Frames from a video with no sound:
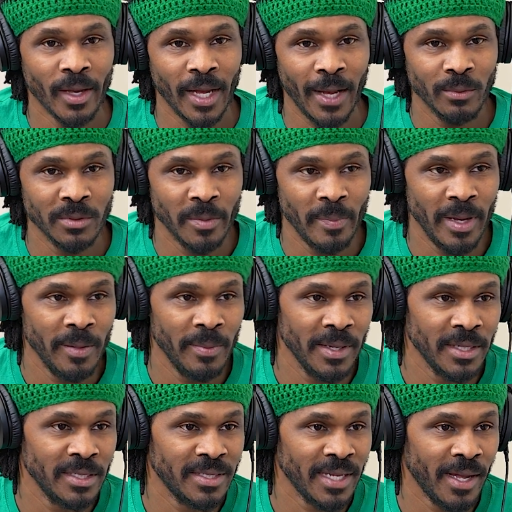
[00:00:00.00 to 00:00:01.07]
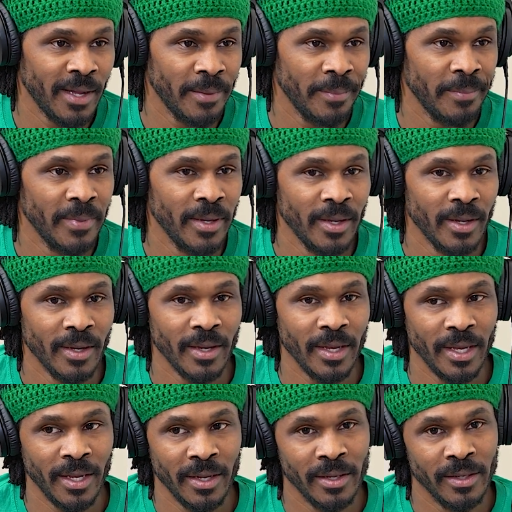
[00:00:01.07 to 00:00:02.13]
I was the baby at the time,
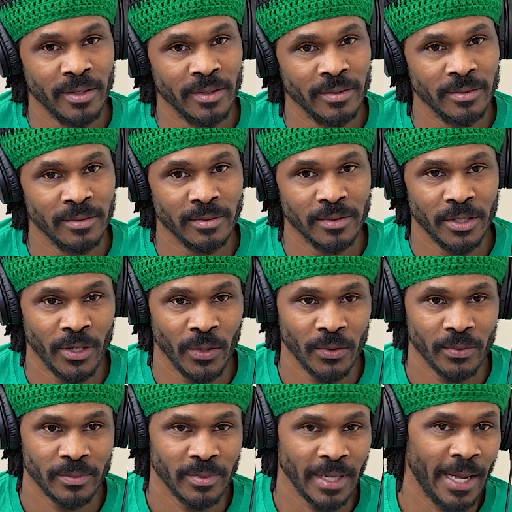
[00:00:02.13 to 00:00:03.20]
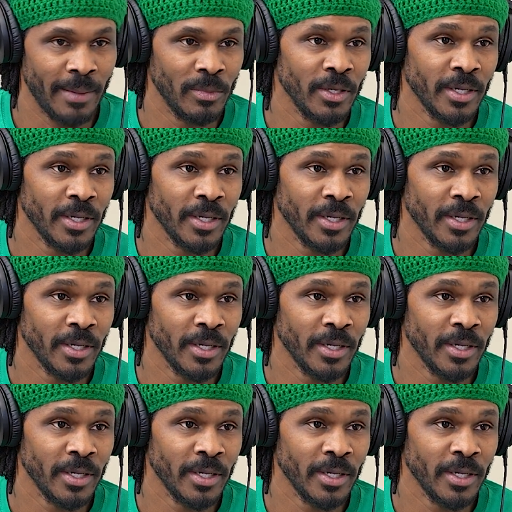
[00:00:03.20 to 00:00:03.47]
and you know I'm